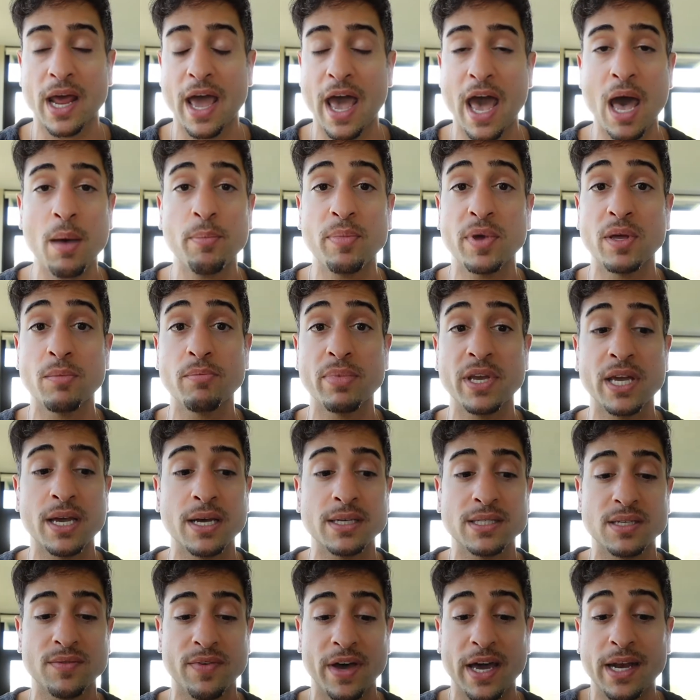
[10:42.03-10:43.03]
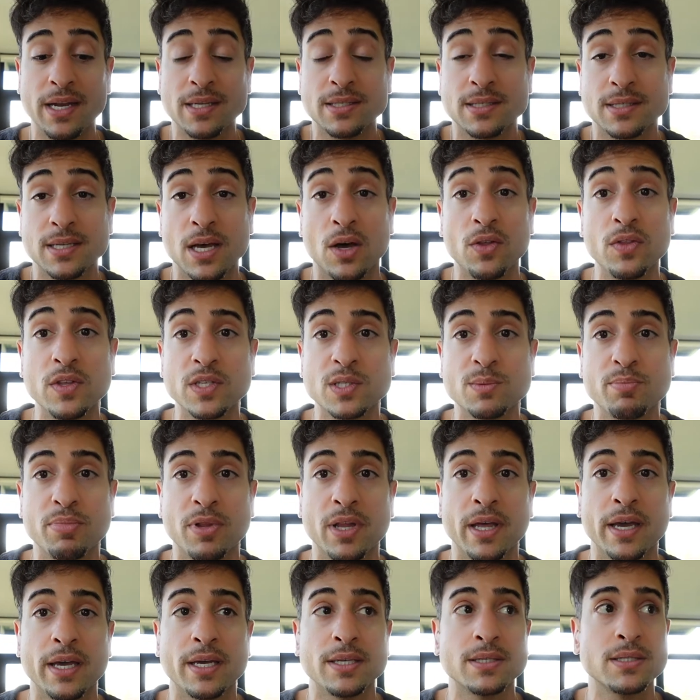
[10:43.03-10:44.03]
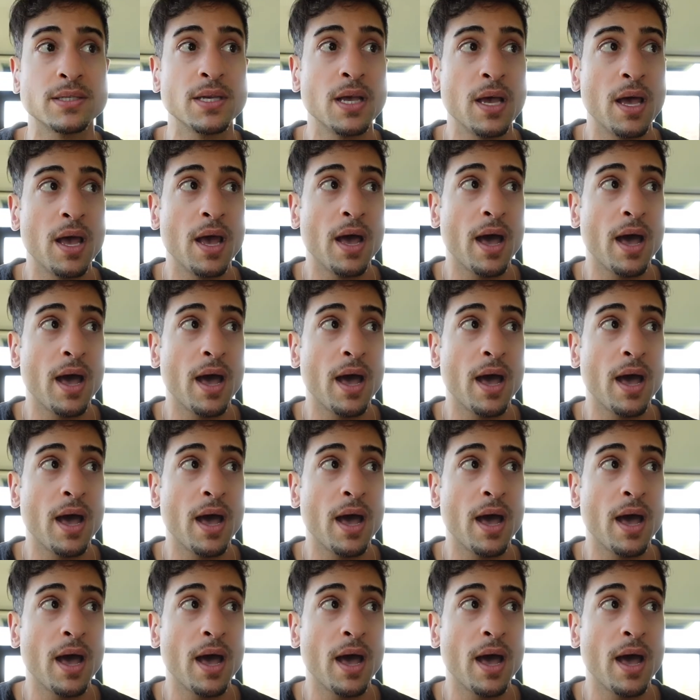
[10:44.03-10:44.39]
happen because if I didn't sell this place,